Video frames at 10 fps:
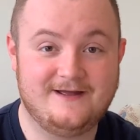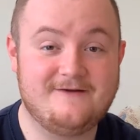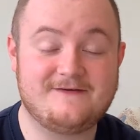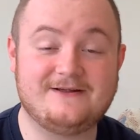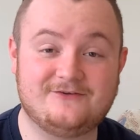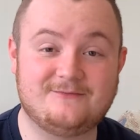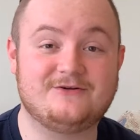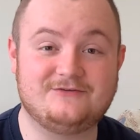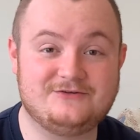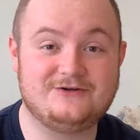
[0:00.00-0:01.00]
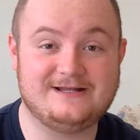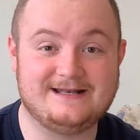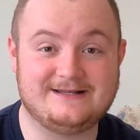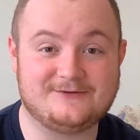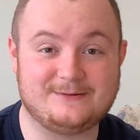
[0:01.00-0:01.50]
Thanks so much for tuning
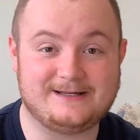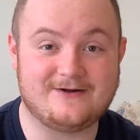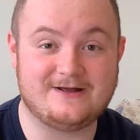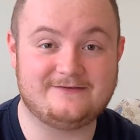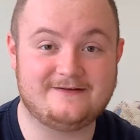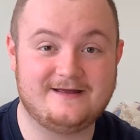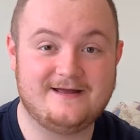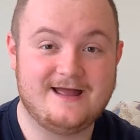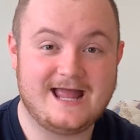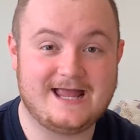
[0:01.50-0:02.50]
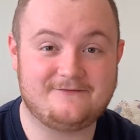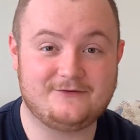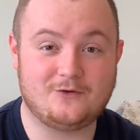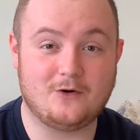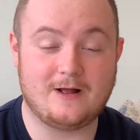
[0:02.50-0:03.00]
in this week, guys. If
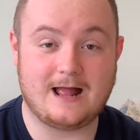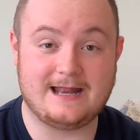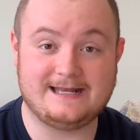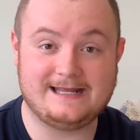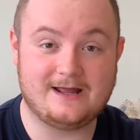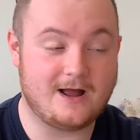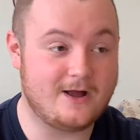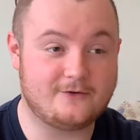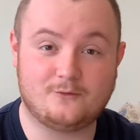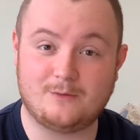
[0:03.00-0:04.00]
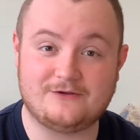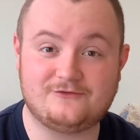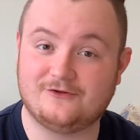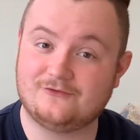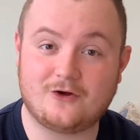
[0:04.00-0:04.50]
you've got any
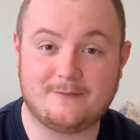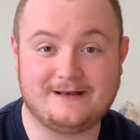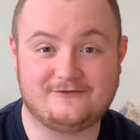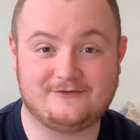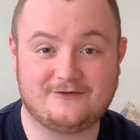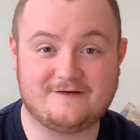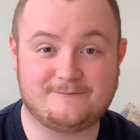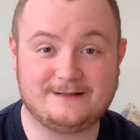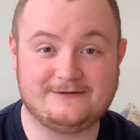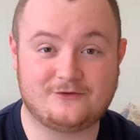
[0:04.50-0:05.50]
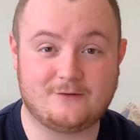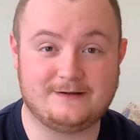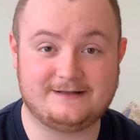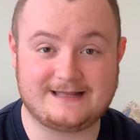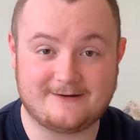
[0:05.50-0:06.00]
questions, comments and stuff, please
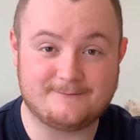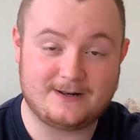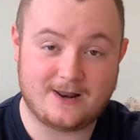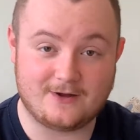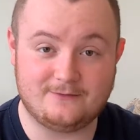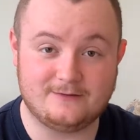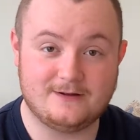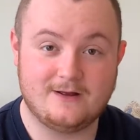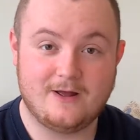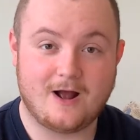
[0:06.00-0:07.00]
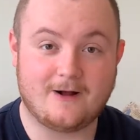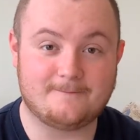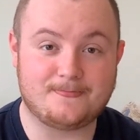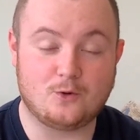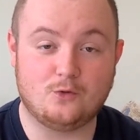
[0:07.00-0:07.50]
comment down below.
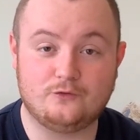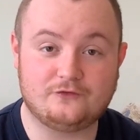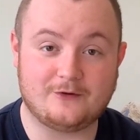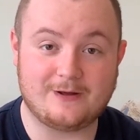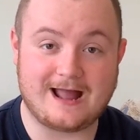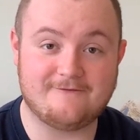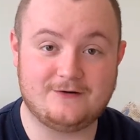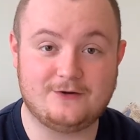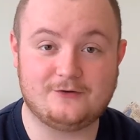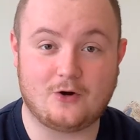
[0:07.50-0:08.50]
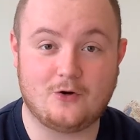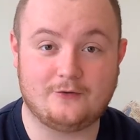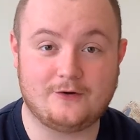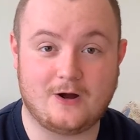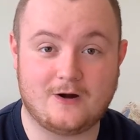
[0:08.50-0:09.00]
Also, have a look
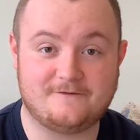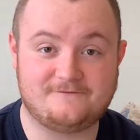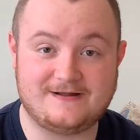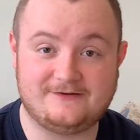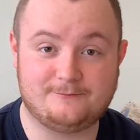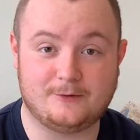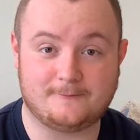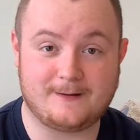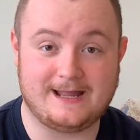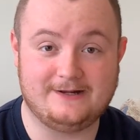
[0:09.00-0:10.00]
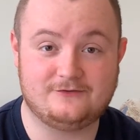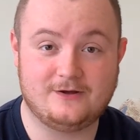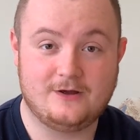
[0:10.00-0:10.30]
on our Facebook page,